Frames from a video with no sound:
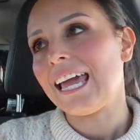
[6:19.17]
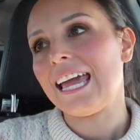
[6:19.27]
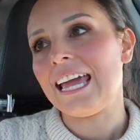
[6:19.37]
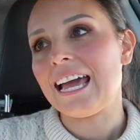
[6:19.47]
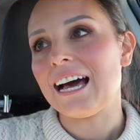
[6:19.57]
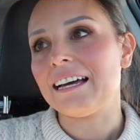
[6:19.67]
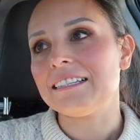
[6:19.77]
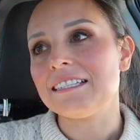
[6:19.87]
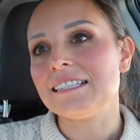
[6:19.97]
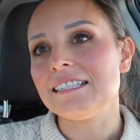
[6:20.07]

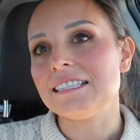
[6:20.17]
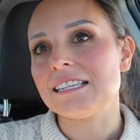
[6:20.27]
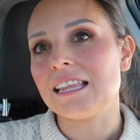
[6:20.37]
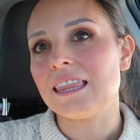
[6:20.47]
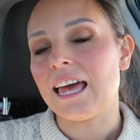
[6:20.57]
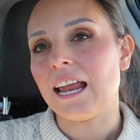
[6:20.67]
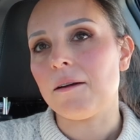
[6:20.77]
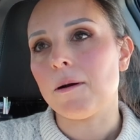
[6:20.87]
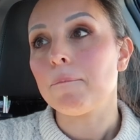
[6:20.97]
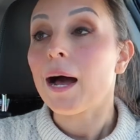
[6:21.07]
And then
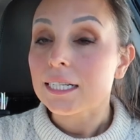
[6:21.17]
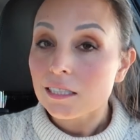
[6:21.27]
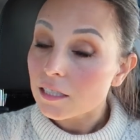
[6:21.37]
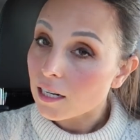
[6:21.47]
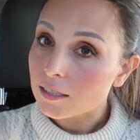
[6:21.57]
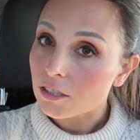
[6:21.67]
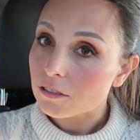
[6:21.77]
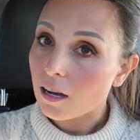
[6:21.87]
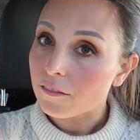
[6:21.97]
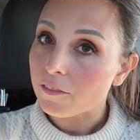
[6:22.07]
I went back to the
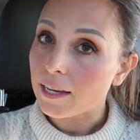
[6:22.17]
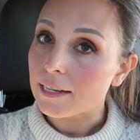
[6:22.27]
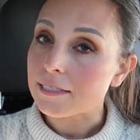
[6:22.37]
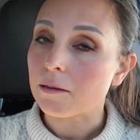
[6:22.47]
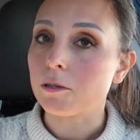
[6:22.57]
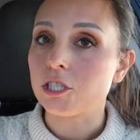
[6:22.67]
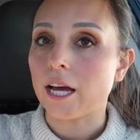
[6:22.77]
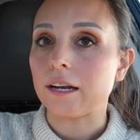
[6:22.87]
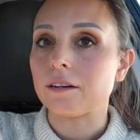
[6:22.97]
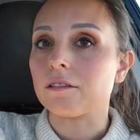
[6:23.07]
doctor's office and we
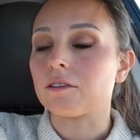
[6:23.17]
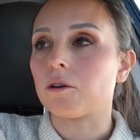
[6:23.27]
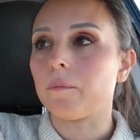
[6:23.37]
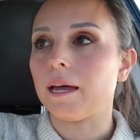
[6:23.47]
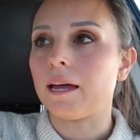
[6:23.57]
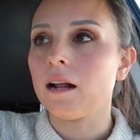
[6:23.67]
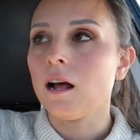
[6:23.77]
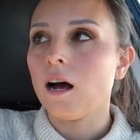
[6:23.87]
chatted a little bit.